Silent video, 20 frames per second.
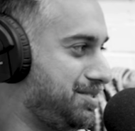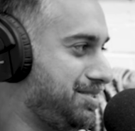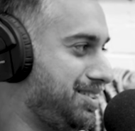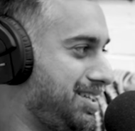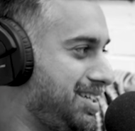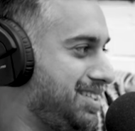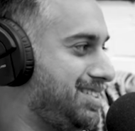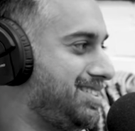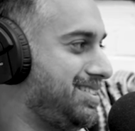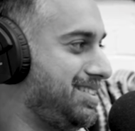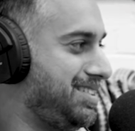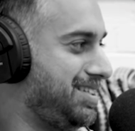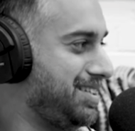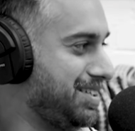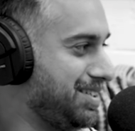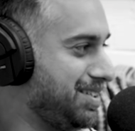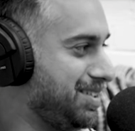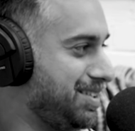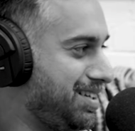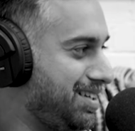Let's see.
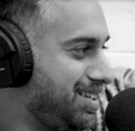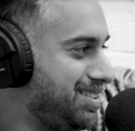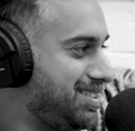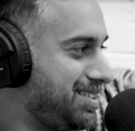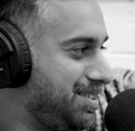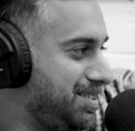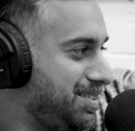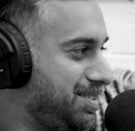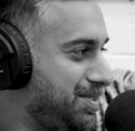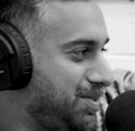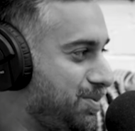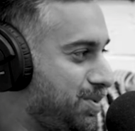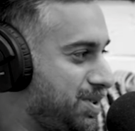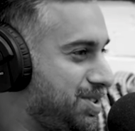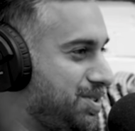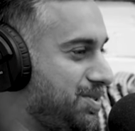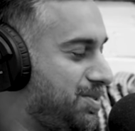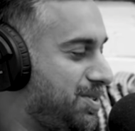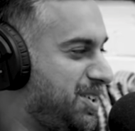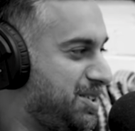What's
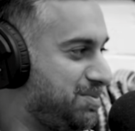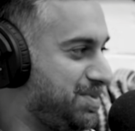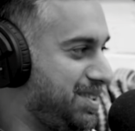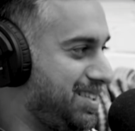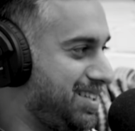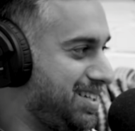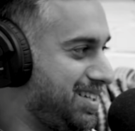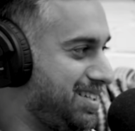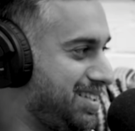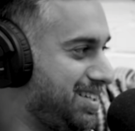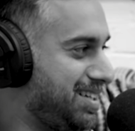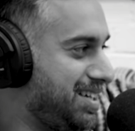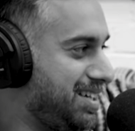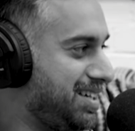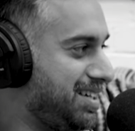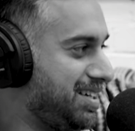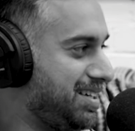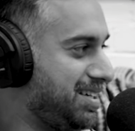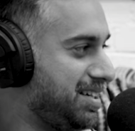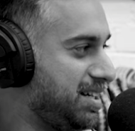the harm in that?
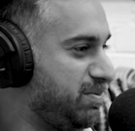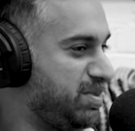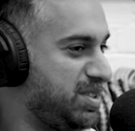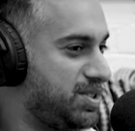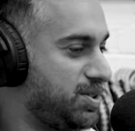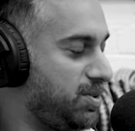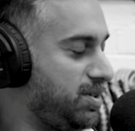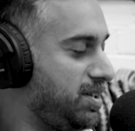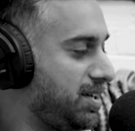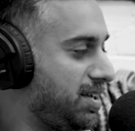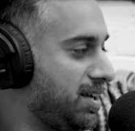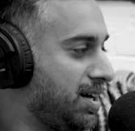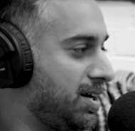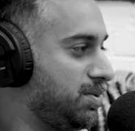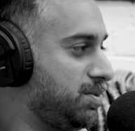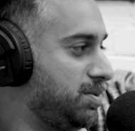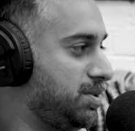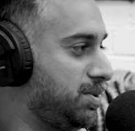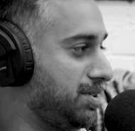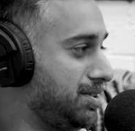I mean, it's only a
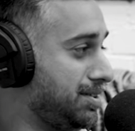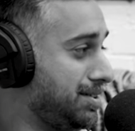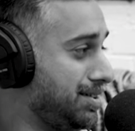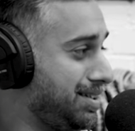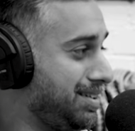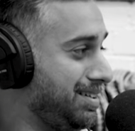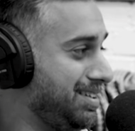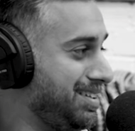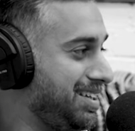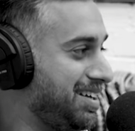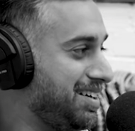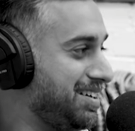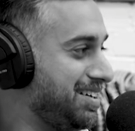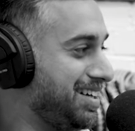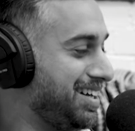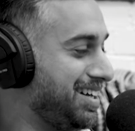catwalk, you know.